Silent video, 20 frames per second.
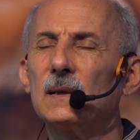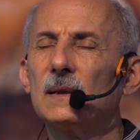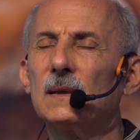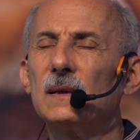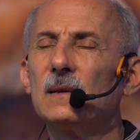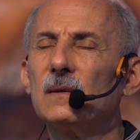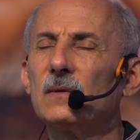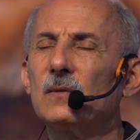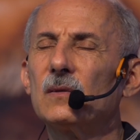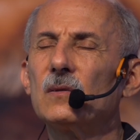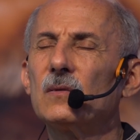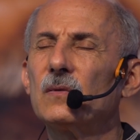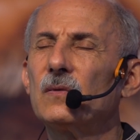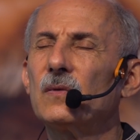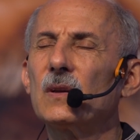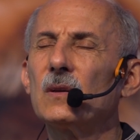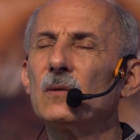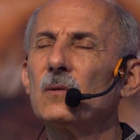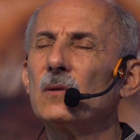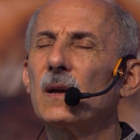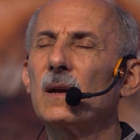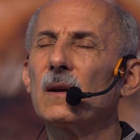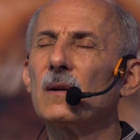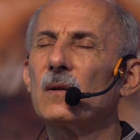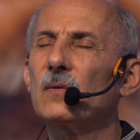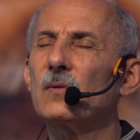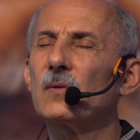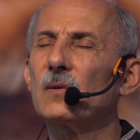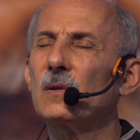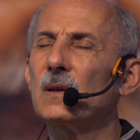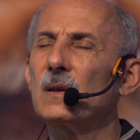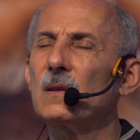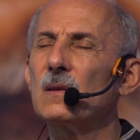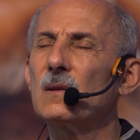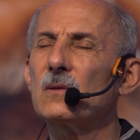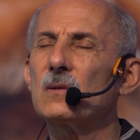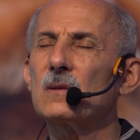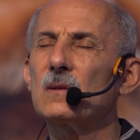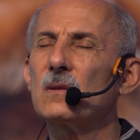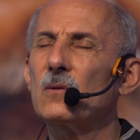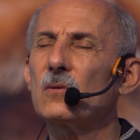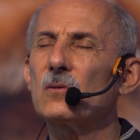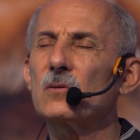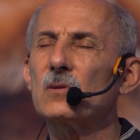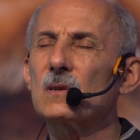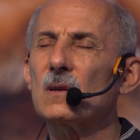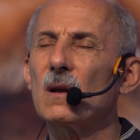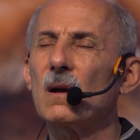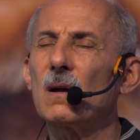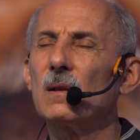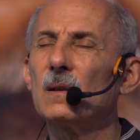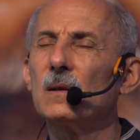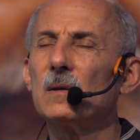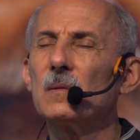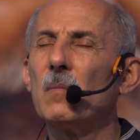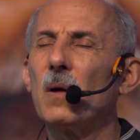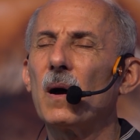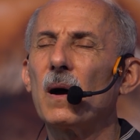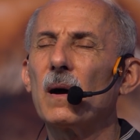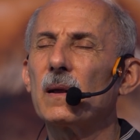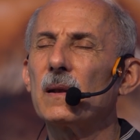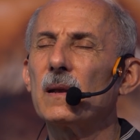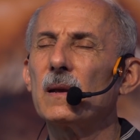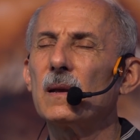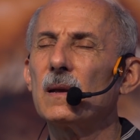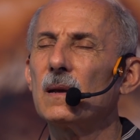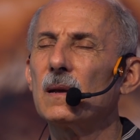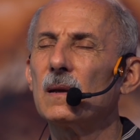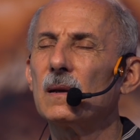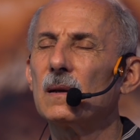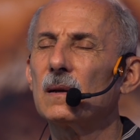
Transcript: If you feel carefully, there's no solid body.